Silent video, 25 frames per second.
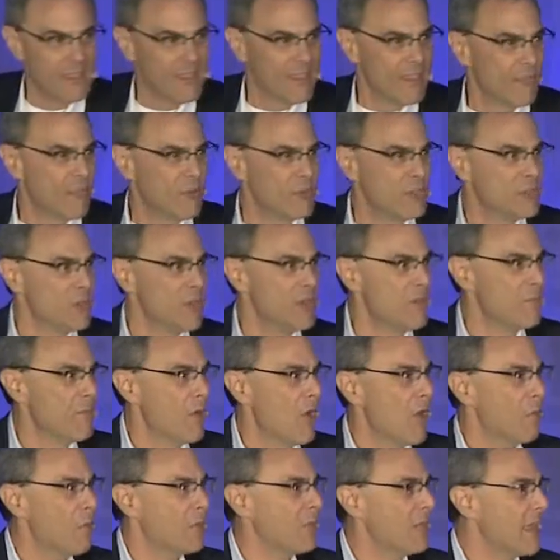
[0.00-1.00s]
If we treat
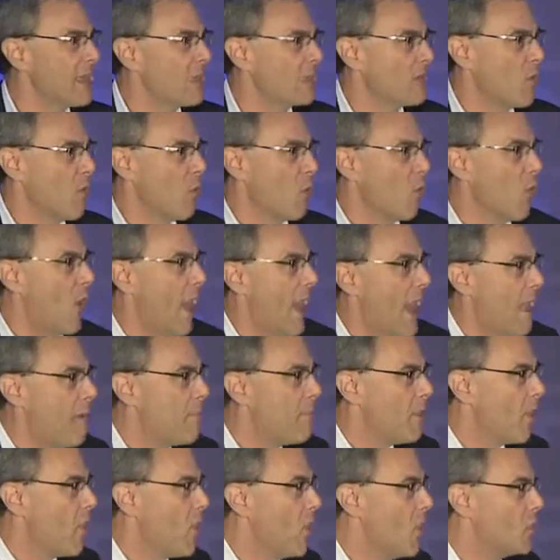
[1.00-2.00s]
mobile like the
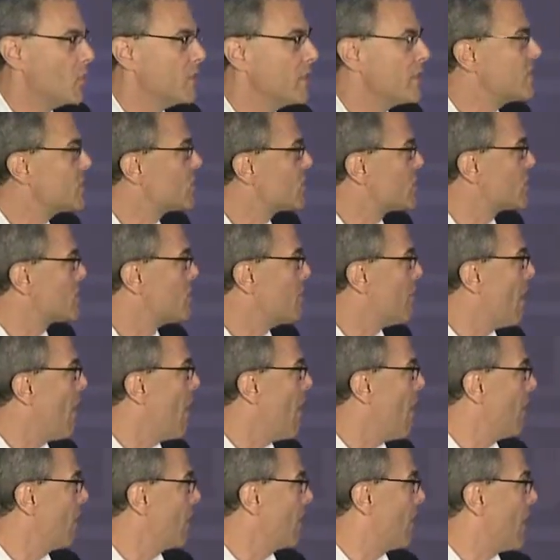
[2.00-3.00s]
web, only
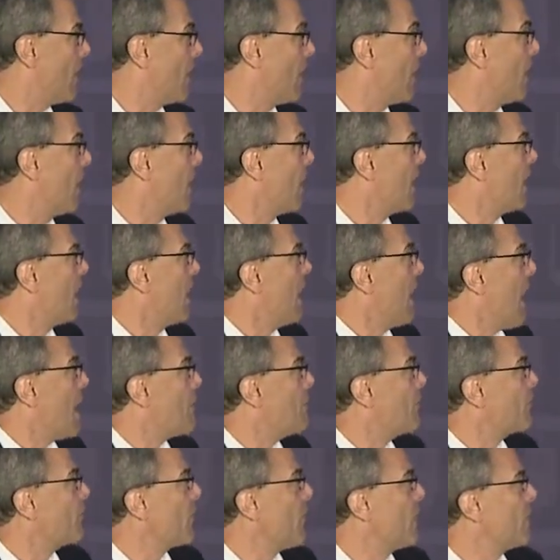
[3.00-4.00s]
smaller, I'm
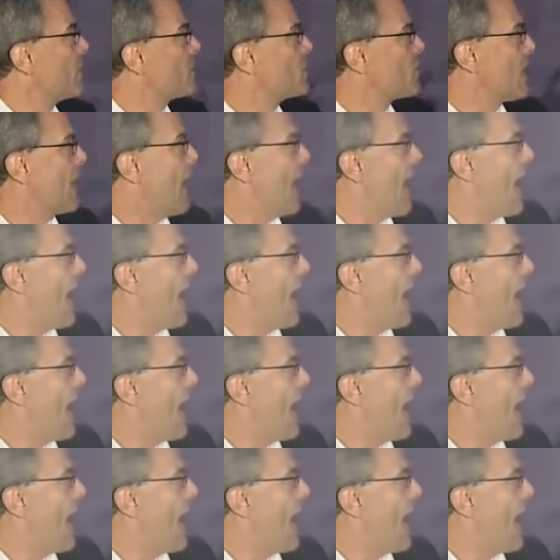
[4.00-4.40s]
afraid what's going to